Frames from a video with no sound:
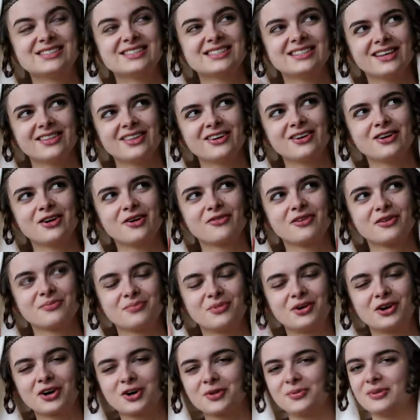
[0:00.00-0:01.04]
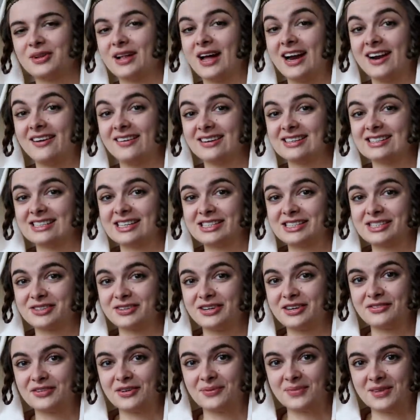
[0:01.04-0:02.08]
another remarkable hair
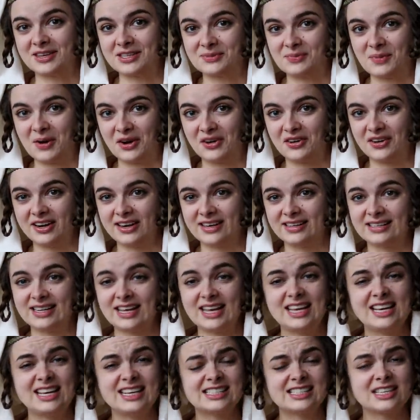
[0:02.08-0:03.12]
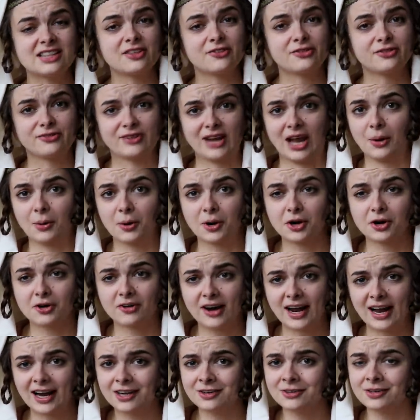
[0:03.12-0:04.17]
accessory from this period is the flower
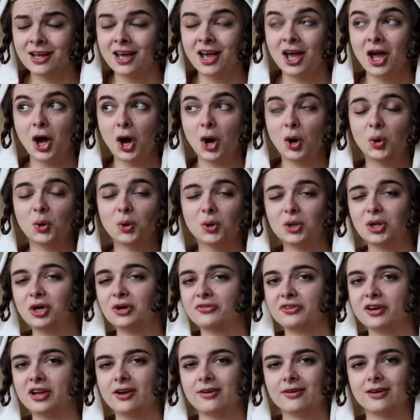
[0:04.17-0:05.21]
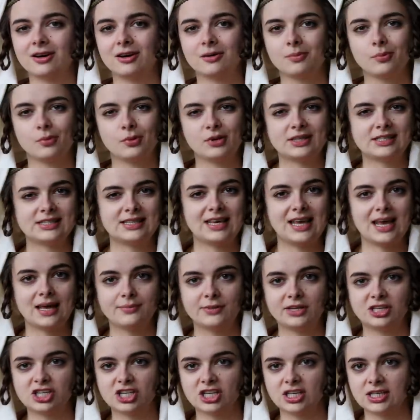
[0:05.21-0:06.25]
crown. All over Europe we see
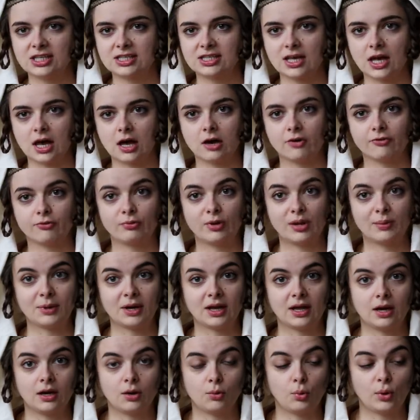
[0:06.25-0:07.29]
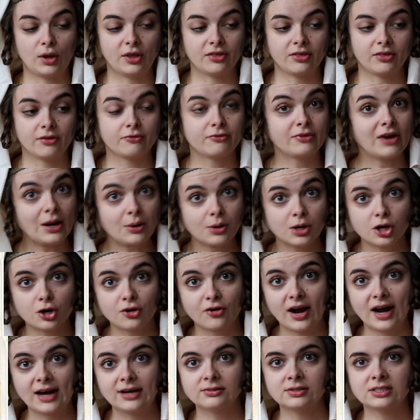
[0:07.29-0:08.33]
images of women with flower
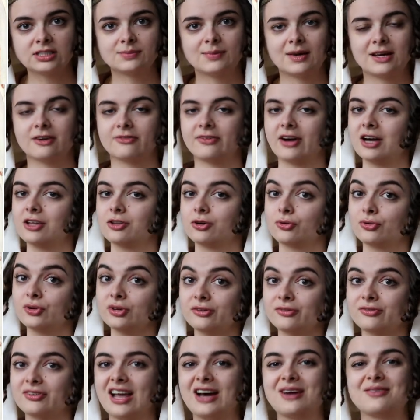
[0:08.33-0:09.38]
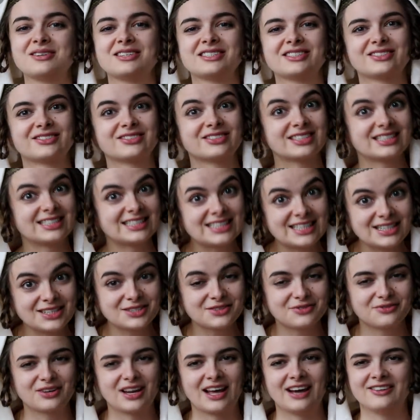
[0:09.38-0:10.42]
crowns made of either real flowers or silk
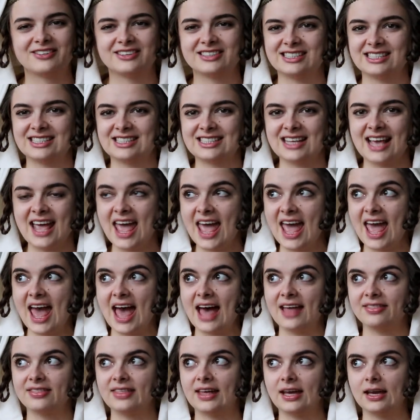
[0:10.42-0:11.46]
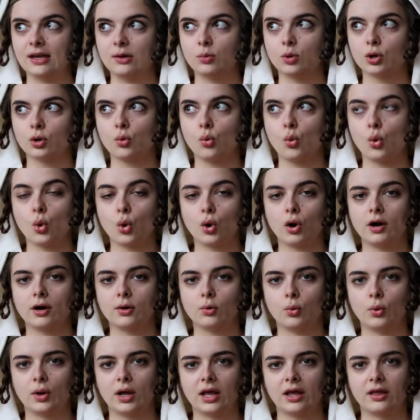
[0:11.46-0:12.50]
flowers and they were worn
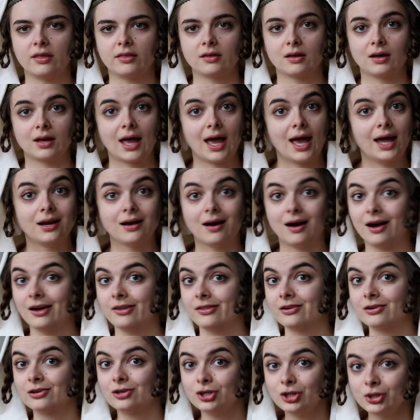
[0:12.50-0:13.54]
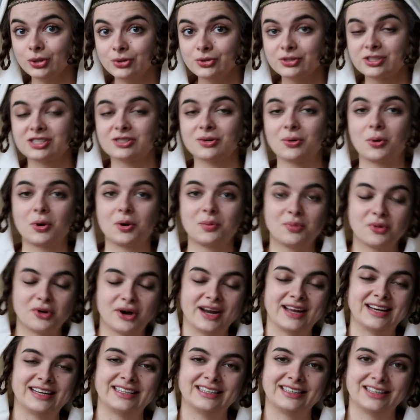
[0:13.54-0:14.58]
with again either loose or
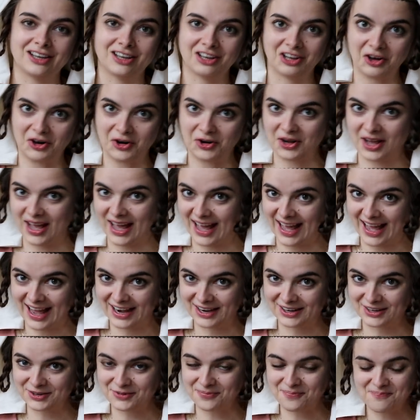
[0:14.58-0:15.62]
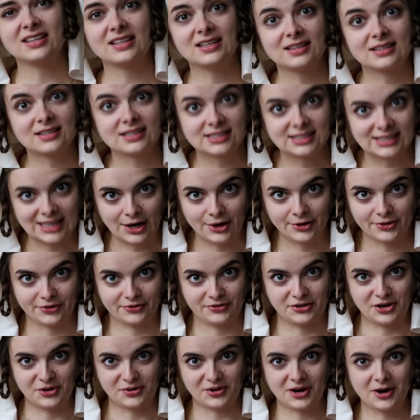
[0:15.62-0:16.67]
braided long hair the south
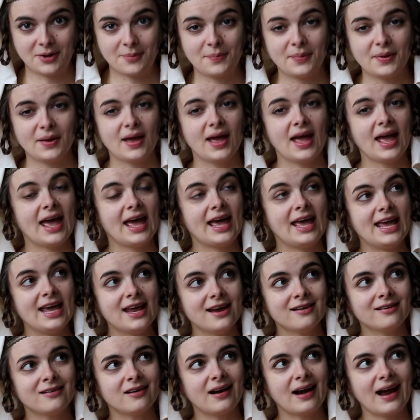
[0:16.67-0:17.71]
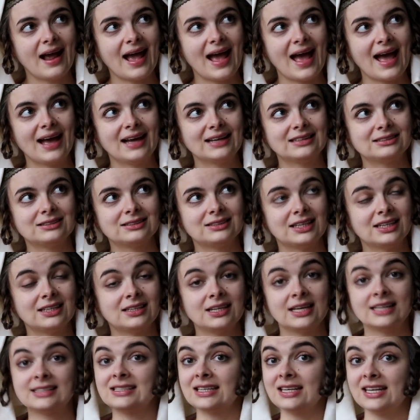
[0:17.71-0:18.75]
of Europe. Here and in
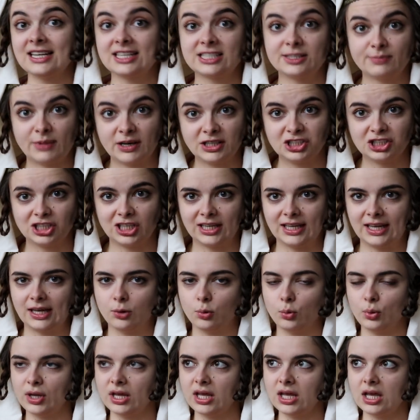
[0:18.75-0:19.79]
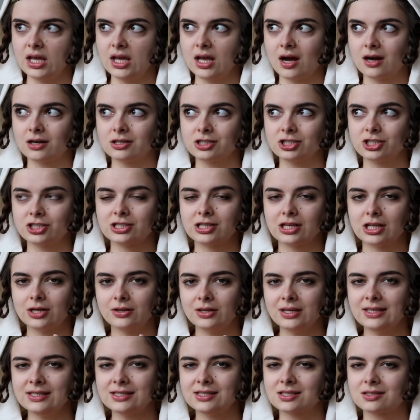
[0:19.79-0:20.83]
Italy especially, we are
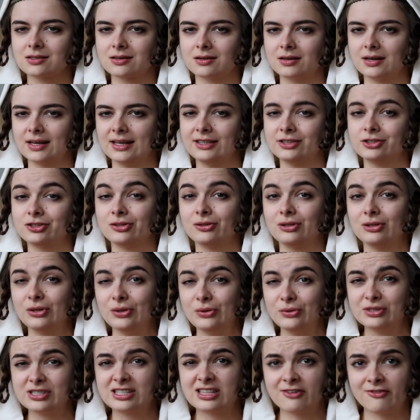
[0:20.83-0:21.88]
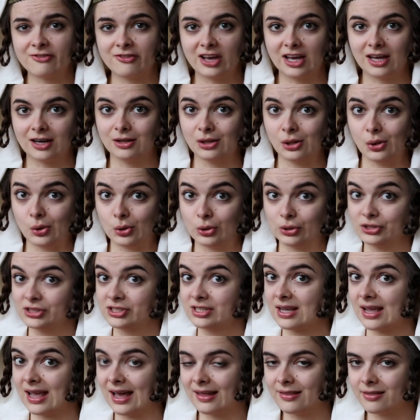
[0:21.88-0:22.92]
slowly starting to lose the veil
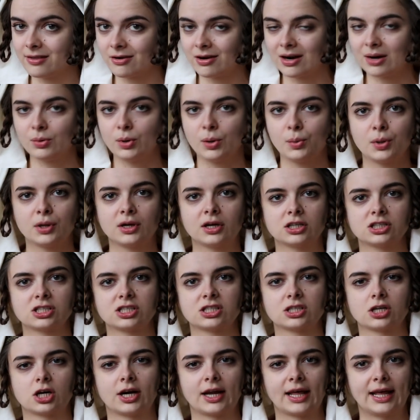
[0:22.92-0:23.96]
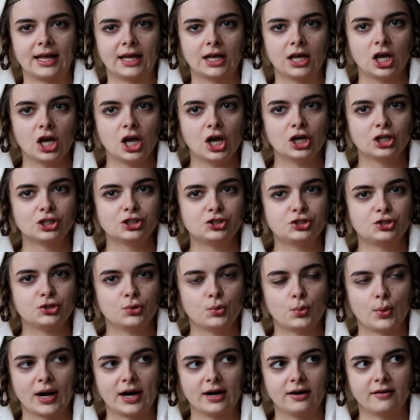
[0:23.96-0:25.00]
altogether and women are starting to
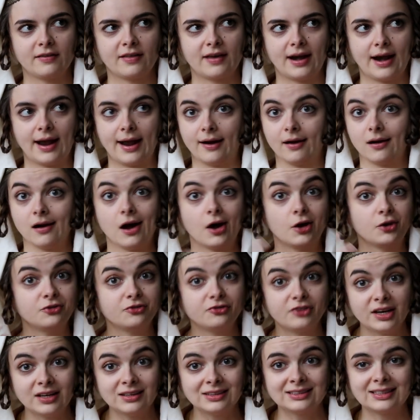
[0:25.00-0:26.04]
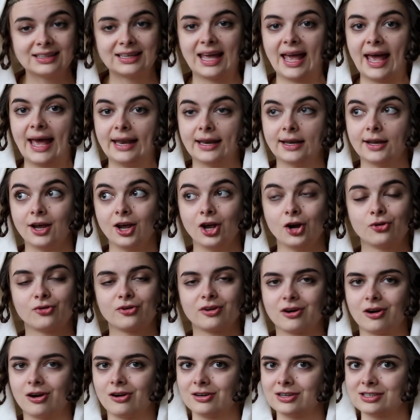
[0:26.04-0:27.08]
wear their hair unveiled again,
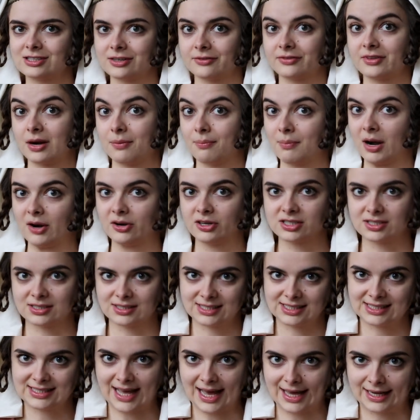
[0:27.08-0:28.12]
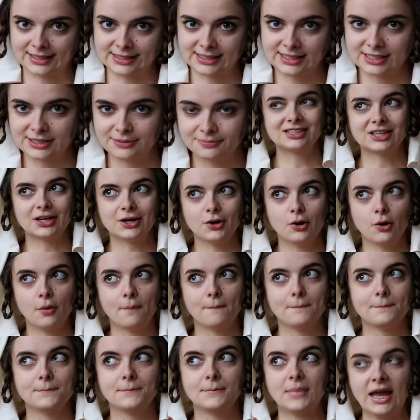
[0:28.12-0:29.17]
regardless of their marital status. So
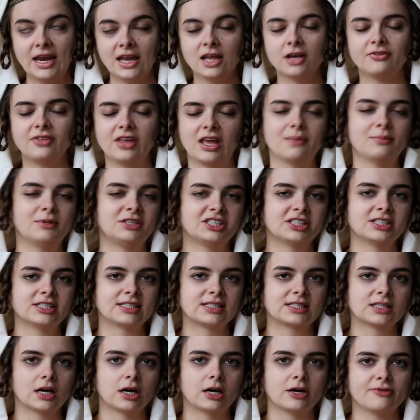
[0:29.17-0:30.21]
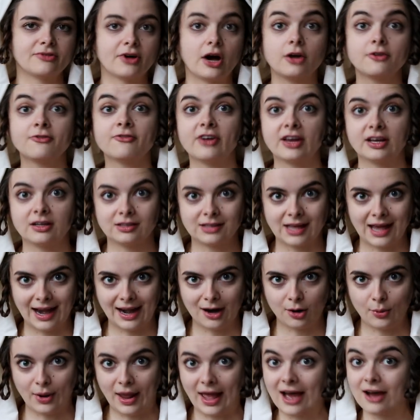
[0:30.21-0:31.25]
many of the images of unveiled
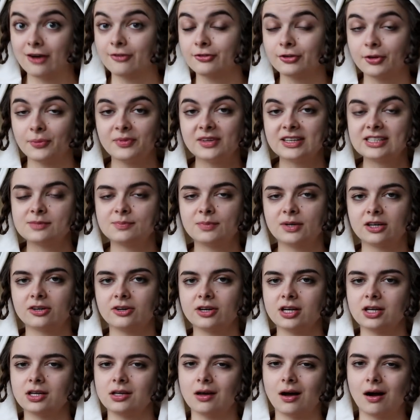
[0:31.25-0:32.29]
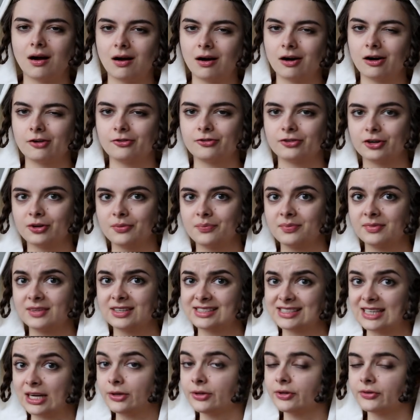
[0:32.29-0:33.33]
hair we have from this period are from the
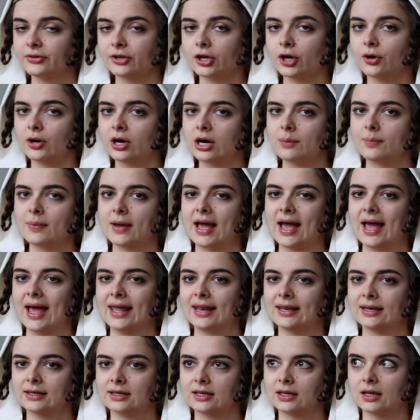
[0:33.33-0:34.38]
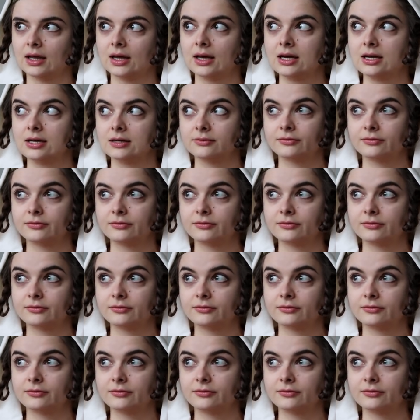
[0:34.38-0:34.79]
south of Europe and uh,